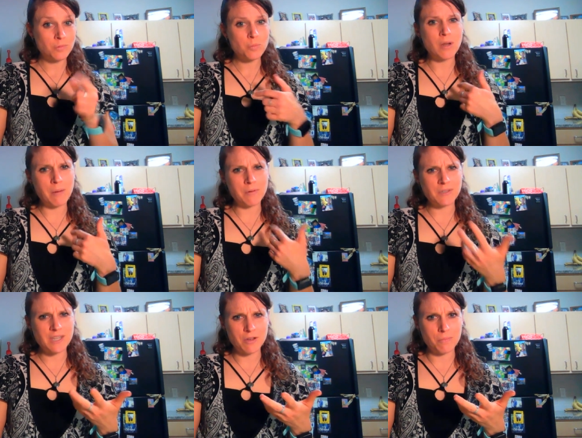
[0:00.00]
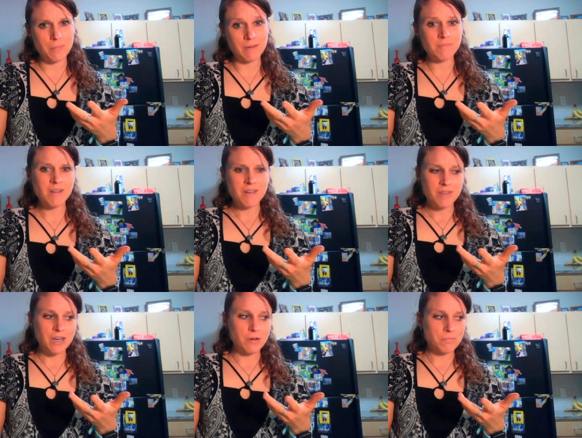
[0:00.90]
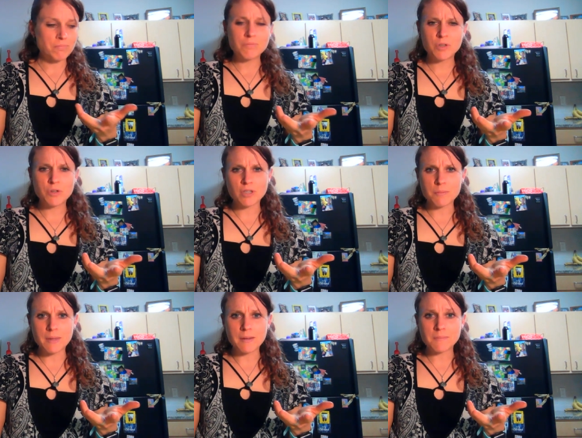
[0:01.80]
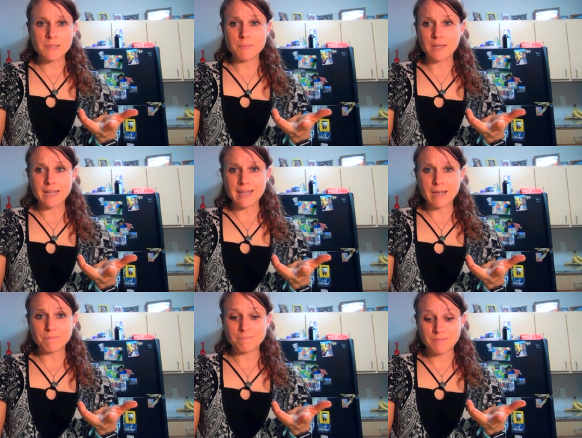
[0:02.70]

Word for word: Well, I won't see you, but you know, you'll see me, something like that.